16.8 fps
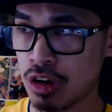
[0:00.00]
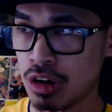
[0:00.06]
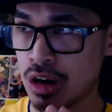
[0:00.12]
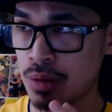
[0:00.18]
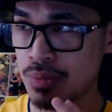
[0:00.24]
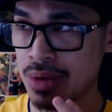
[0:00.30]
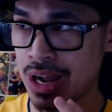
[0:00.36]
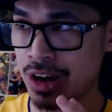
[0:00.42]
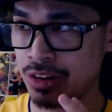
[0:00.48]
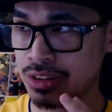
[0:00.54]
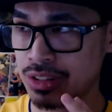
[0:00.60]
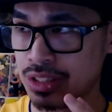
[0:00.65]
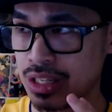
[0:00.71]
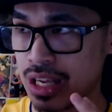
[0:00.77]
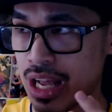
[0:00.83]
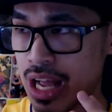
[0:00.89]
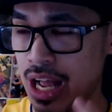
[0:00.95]
about
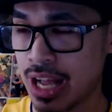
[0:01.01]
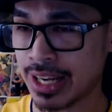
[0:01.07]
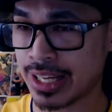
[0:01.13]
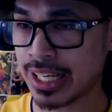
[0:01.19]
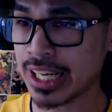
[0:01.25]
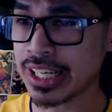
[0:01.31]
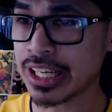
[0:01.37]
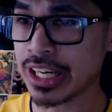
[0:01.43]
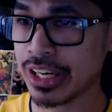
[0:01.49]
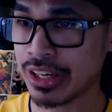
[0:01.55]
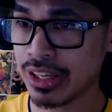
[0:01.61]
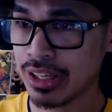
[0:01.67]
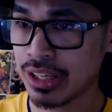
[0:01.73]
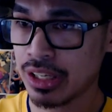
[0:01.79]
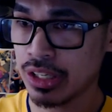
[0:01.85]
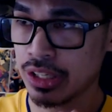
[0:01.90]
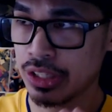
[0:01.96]

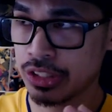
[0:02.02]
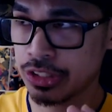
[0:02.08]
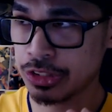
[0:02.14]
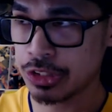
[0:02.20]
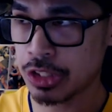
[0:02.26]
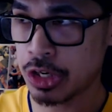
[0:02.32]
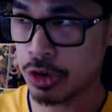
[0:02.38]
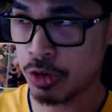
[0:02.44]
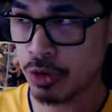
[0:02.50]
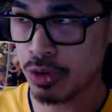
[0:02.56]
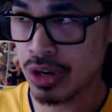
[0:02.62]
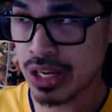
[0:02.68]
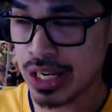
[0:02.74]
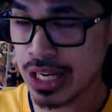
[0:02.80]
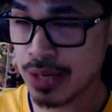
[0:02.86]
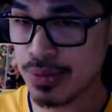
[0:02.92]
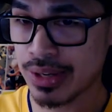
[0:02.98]
Ayaka you know,
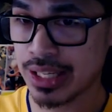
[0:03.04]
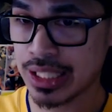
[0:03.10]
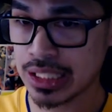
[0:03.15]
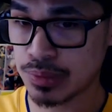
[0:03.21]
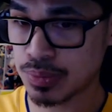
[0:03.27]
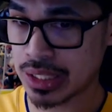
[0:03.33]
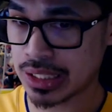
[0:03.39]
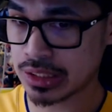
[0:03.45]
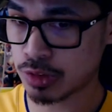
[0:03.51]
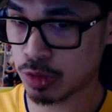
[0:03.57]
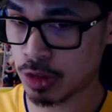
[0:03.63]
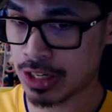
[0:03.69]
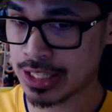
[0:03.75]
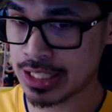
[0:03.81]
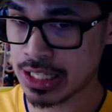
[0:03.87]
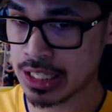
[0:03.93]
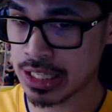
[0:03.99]
Hibiki's best
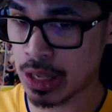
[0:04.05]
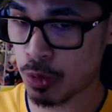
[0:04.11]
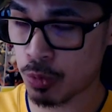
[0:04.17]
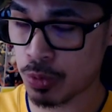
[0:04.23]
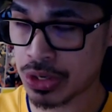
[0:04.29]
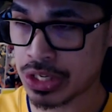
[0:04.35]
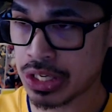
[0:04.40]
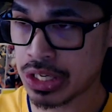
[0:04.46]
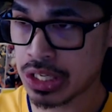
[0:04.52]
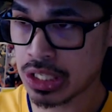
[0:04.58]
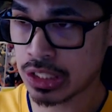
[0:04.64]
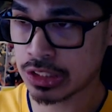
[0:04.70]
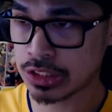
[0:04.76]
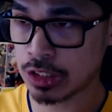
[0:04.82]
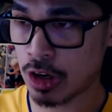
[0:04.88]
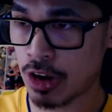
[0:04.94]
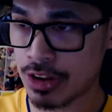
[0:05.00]
friend that we
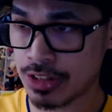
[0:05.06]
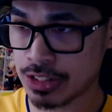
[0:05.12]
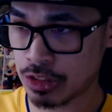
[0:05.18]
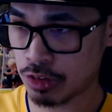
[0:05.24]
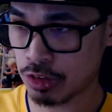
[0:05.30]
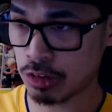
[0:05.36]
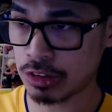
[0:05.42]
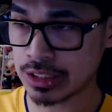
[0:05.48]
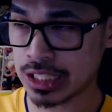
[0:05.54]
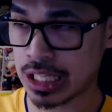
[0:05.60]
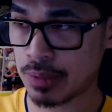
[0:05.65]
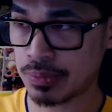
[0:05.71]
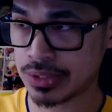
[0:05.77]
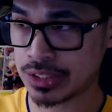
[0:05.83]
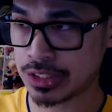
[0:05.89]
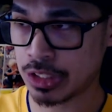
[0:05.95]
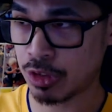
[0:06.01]
saw in the first
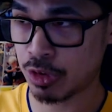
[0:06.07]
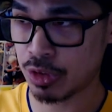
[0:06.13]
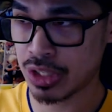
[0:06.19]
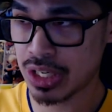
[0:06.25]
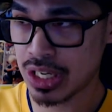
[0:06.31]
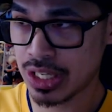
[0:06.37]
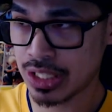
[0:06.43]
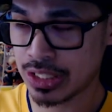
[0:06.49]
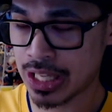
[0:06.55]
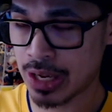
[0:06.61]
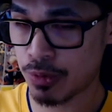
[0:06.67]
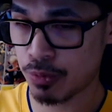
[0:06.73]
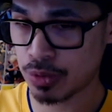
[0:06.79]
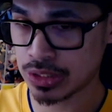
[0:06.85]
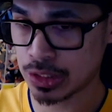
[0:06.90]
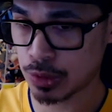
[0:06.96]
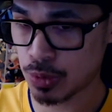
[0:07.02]
episode that
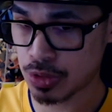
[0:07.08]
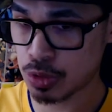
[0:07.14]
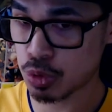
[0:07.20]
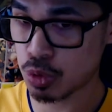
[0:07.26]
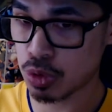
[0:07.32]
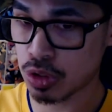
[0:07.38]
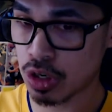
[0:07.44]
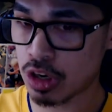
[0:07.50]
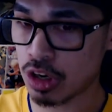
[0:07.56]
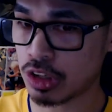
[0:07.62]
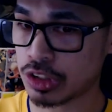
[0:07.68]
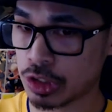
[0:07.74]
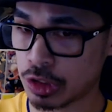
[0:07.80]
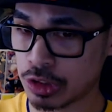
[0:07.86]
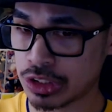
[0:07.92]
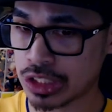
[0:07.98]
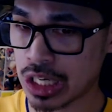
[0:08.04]
was the one who called
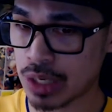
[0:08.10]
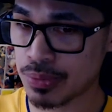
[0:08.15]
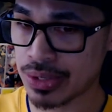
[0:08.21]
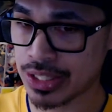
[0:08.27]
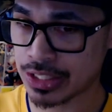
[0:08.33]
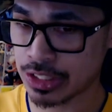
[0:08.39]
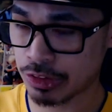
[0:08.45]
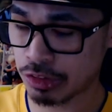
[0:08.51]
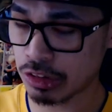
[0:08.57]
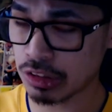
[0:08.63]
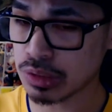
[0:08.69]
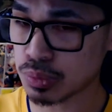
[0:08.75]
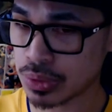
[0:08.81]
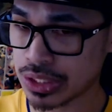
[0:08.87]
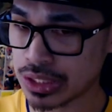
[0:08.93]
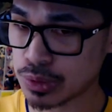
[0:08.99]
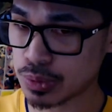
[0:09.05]
her chubby in the first
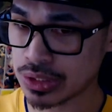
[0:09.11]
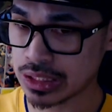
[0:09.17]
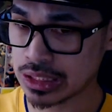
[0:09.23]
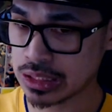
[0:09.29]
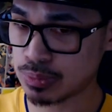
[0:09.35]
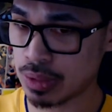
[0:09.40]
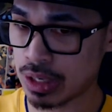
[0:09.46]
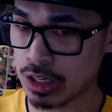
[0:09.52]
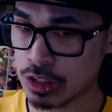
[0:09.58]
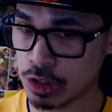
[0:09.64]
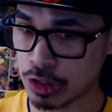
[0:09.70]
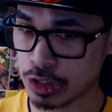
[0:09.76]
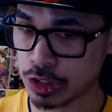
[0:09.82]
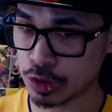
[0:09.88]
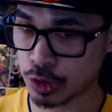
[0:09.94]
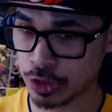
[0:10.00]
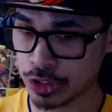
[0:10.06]
place, which inspired her to
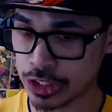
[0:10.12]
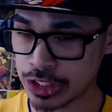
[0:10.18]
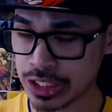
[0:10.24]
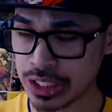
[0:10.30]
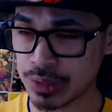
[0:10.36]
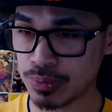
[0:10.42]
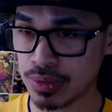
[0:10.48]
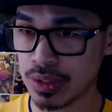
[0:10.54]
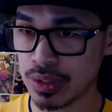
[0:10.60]
join the gym.